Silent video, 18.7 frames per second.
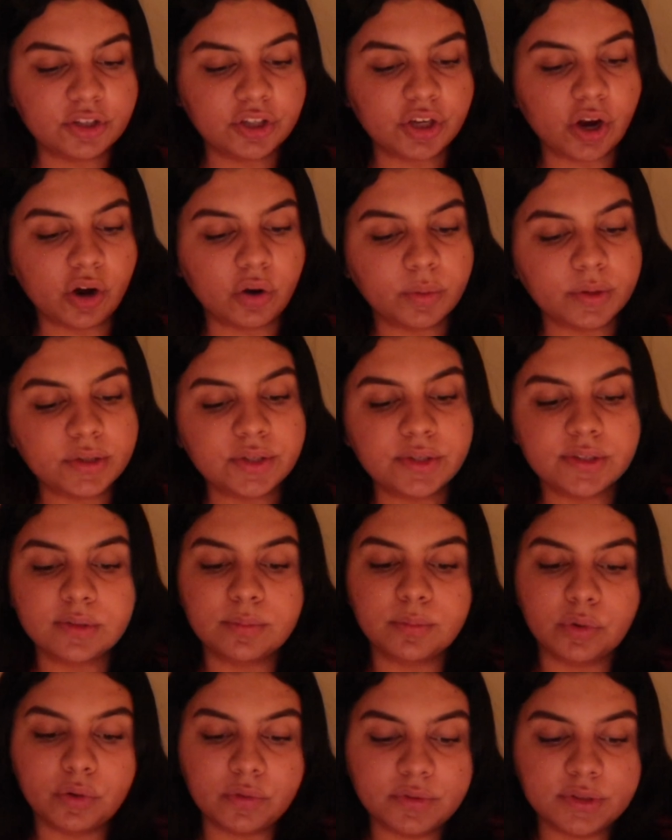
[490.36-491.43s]
She always just
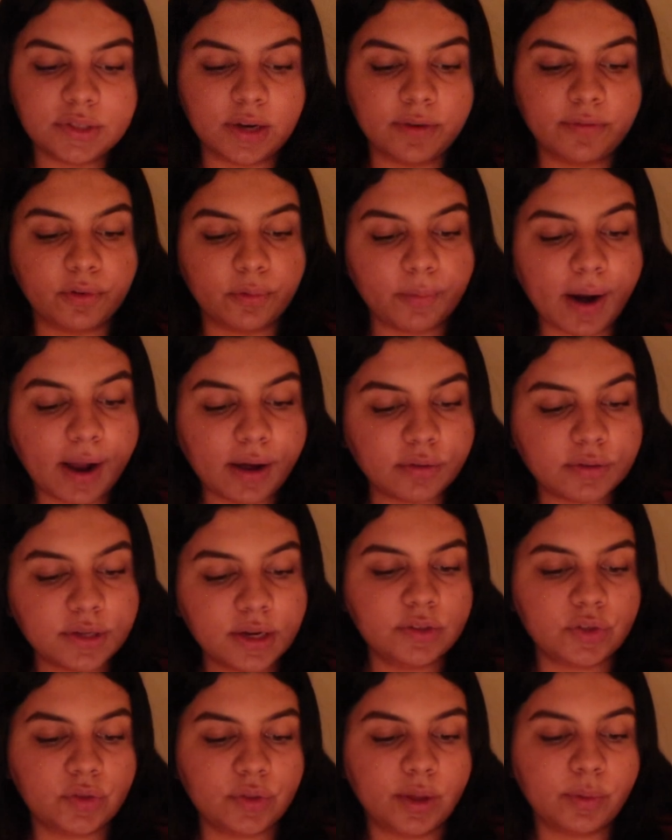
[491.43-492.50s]
moved stuff around,
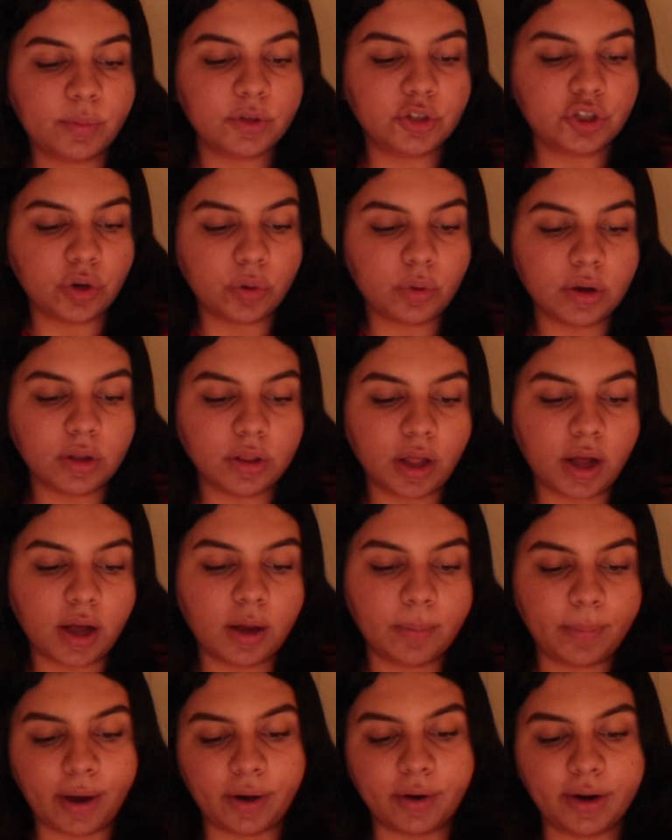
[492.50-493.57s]
so they would joke a lot
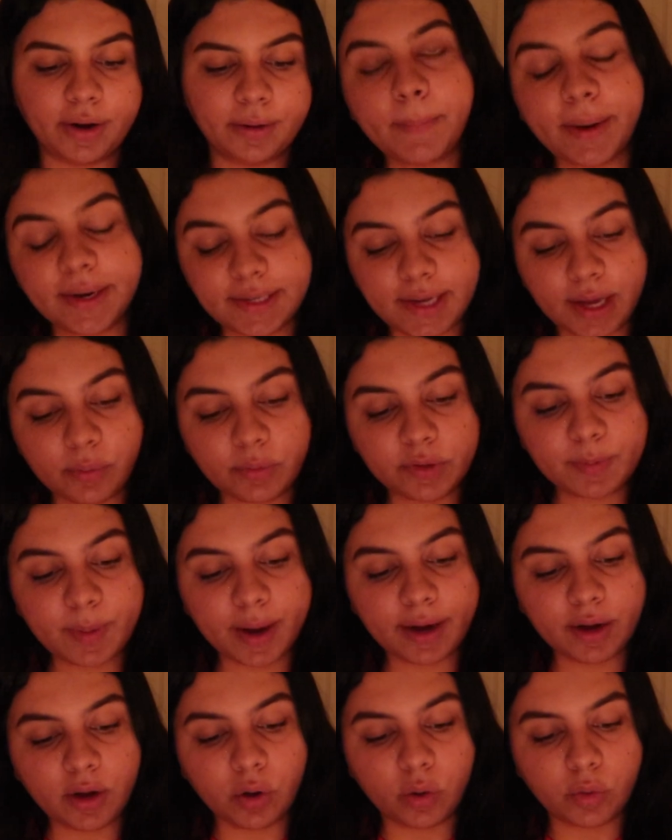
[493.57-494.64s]
about it. My dad was
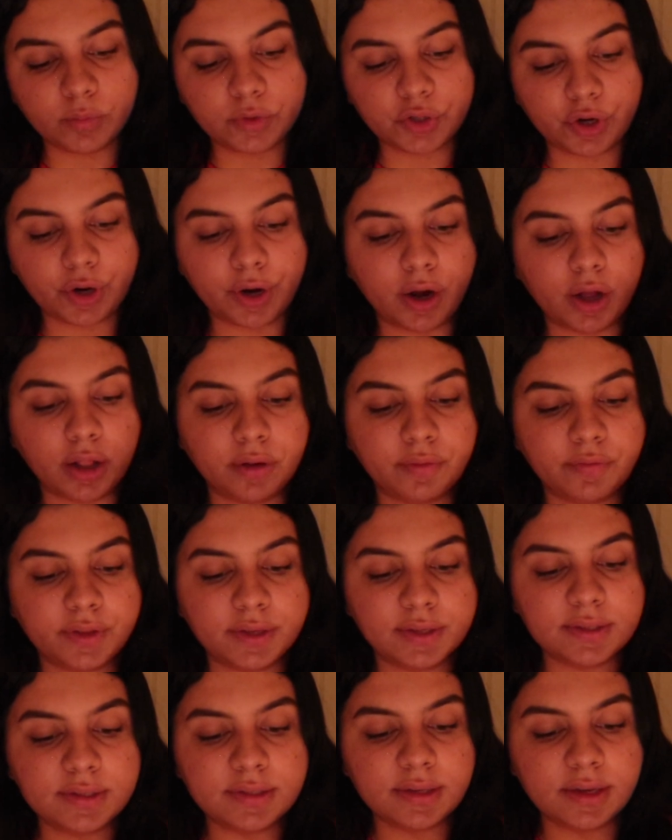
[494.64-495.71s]
back home during all of
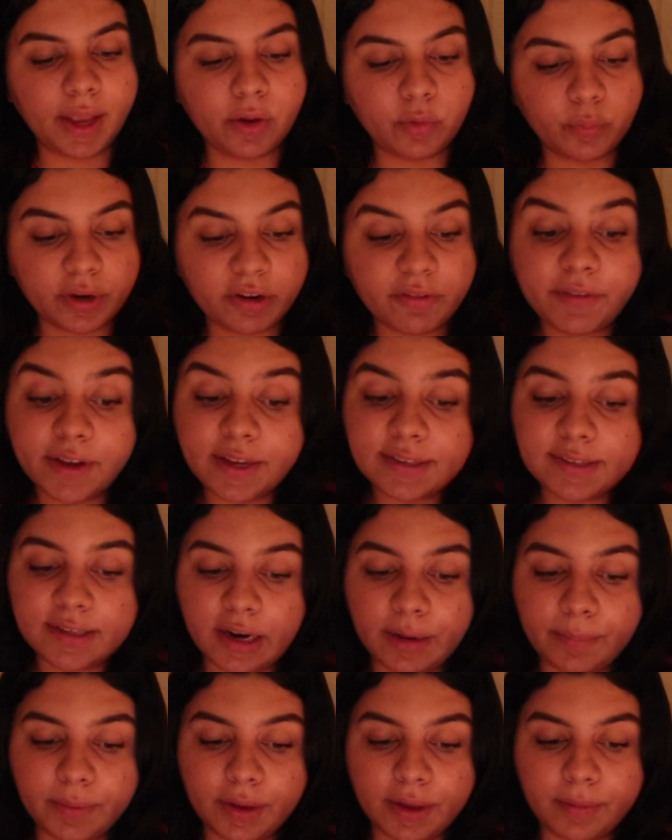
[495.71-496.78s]
this, and we'd
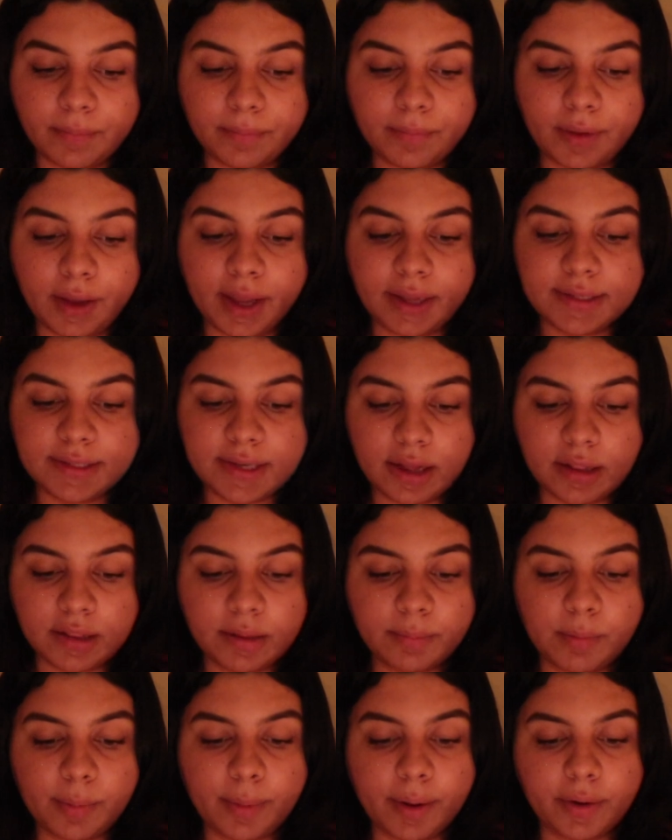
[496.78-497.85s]
FaceTime him and tell
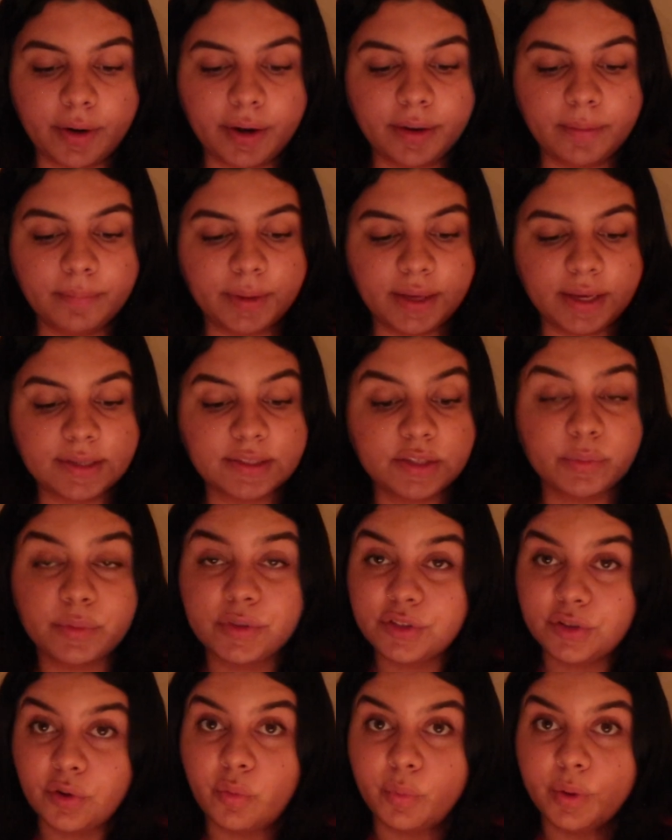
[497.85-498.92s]
him about it because it was
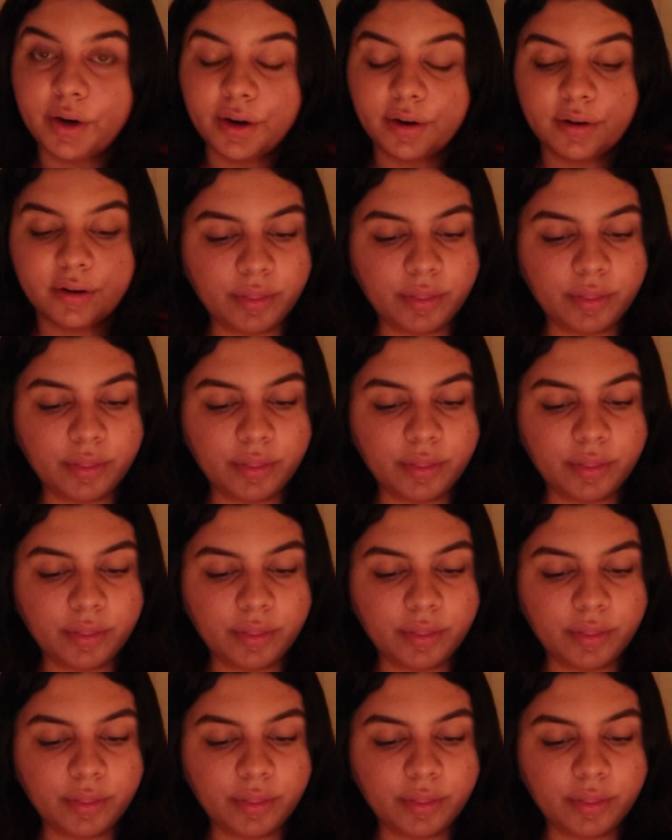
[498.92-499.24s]
so weird.